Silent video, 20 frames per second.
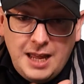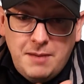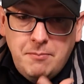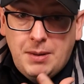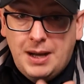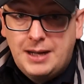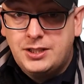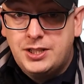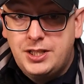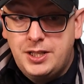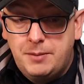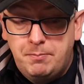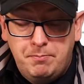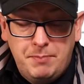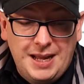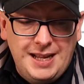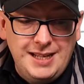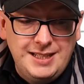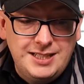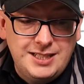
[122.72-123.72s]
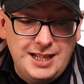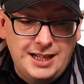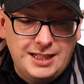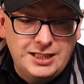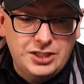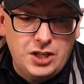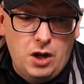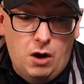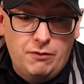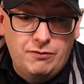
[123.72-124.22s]
back to the basics
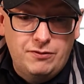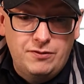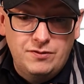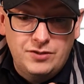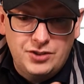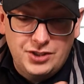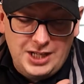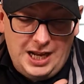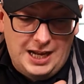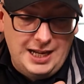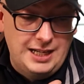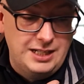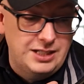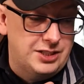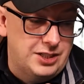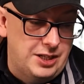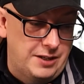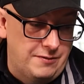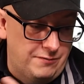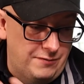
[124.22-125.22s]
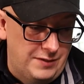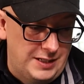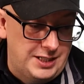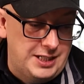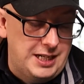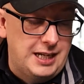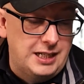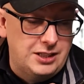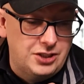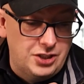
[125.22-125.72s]
of science and
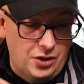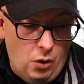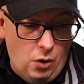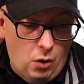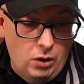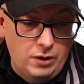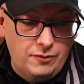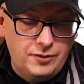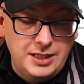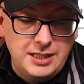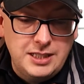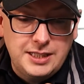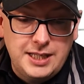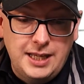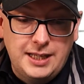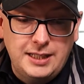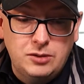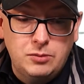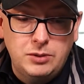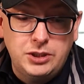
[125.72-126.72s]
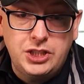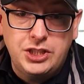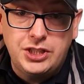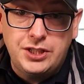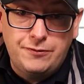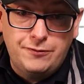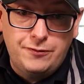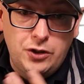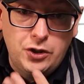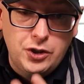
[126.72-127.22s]
physics and all of these things, which is the
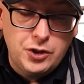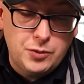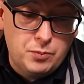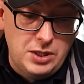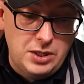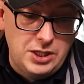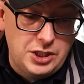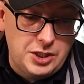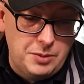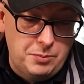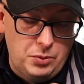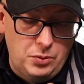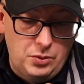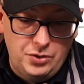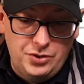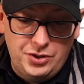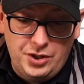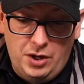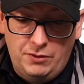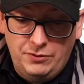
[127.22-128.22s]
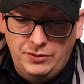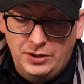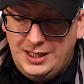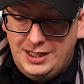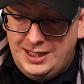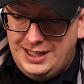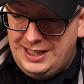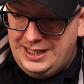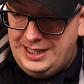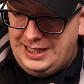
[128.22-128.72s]
first principles of,
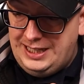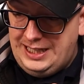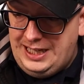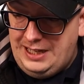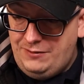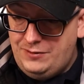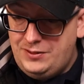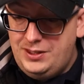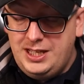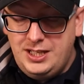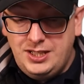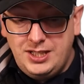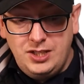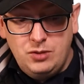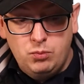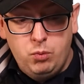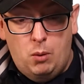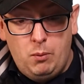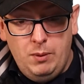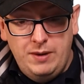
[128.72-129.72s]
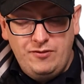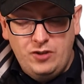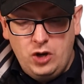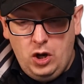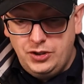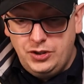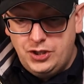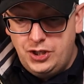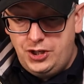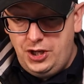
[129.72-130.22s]
if this is what we've got
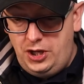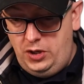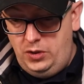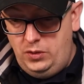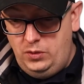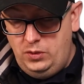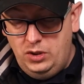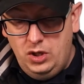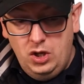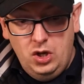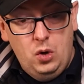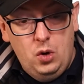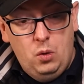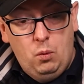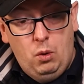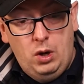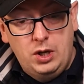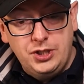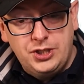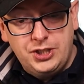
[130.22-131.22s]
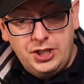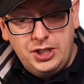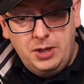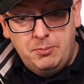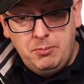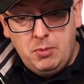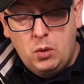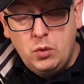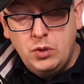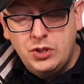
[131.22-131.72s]
to do, what's the
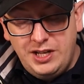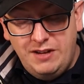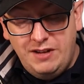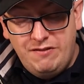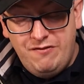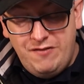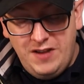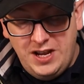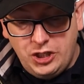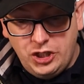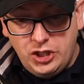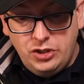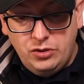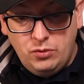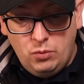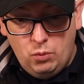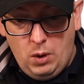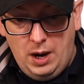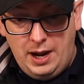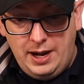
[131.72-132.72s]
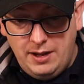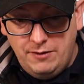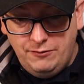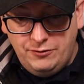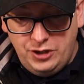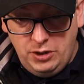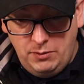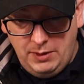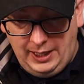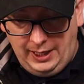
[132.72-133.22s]
most efficient way of
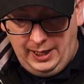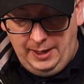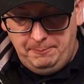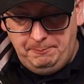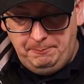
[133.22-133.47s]
doing it?